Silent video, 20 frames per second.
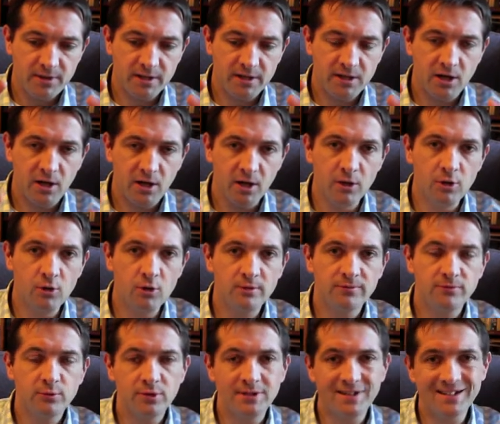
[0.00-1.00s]
code
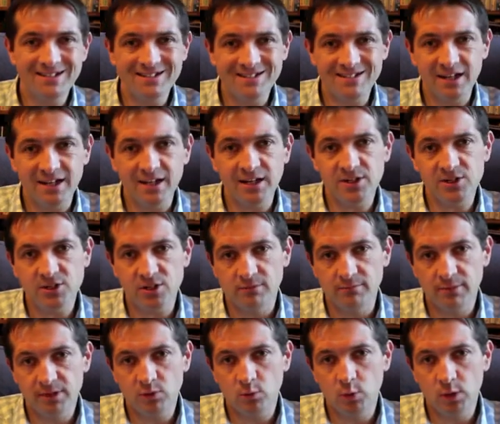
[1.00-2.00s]
for a distinction
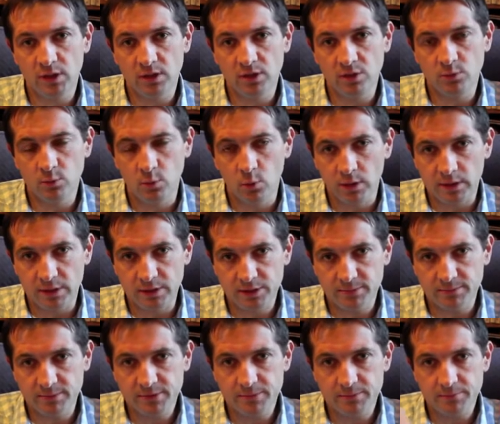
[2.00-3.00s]
between two
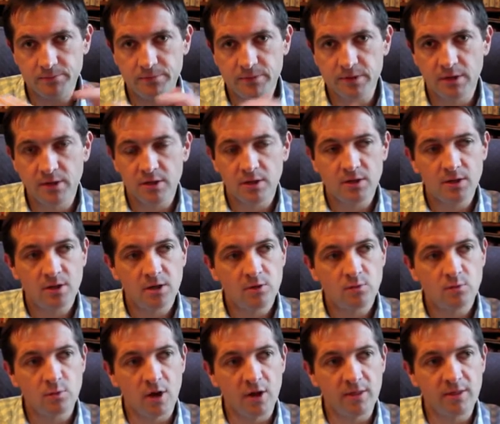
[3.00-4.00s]
organisms
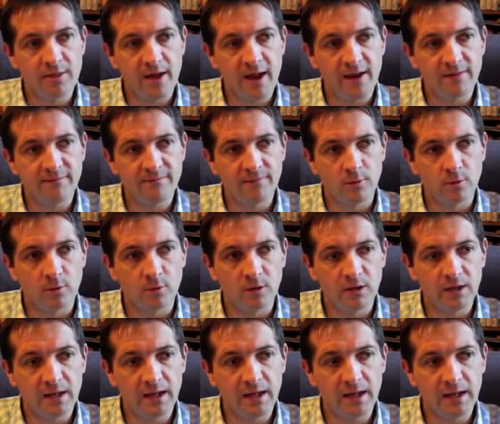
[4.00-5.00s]
rather than
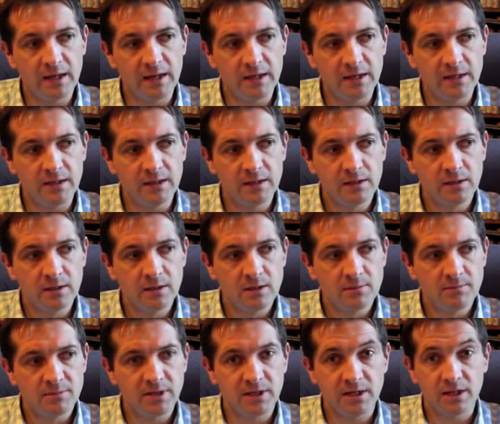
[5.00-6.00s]
for a
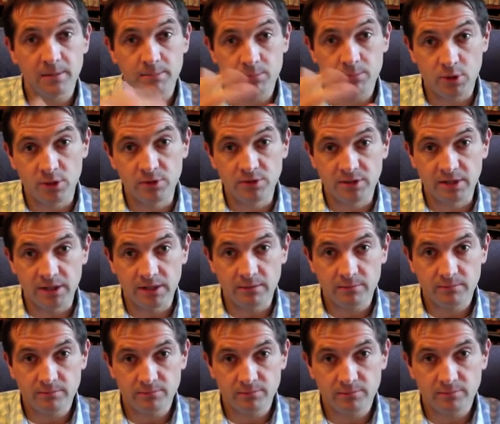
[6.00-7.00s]
particular protein.
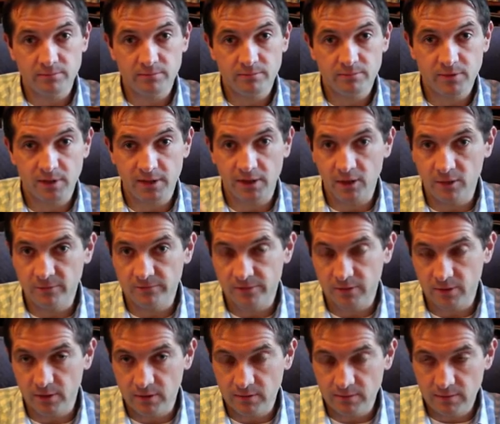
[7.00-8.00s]
They code
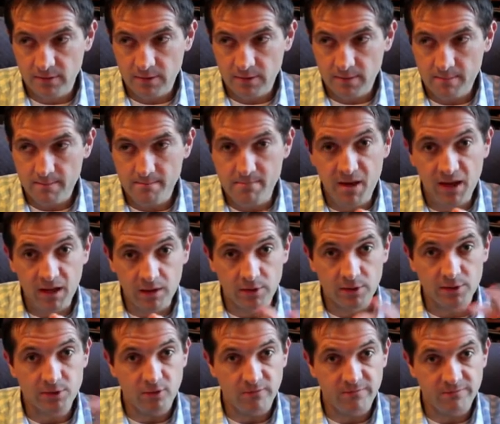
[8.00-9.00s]
for
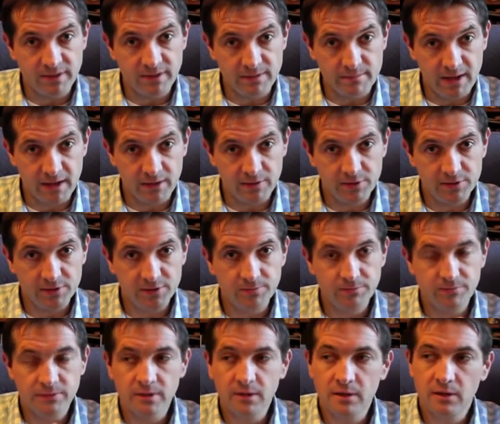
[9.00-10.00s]
maleness or femaleness.
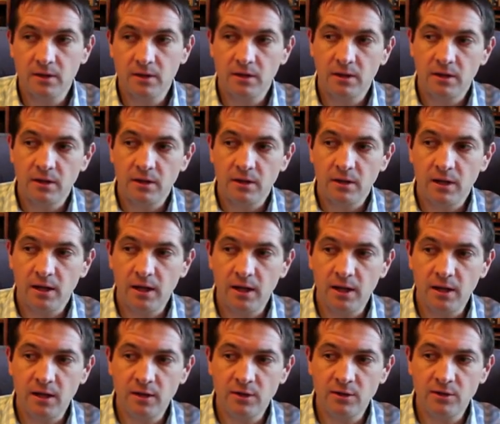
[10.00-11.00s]

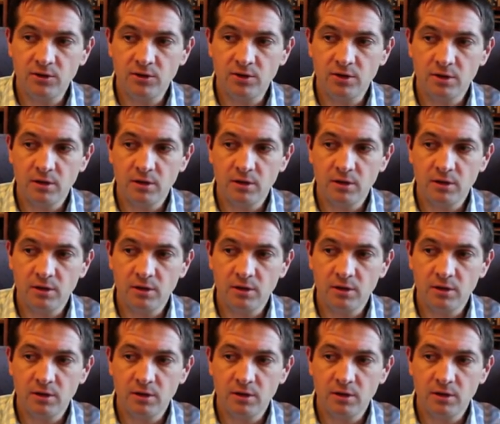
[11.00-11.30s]
And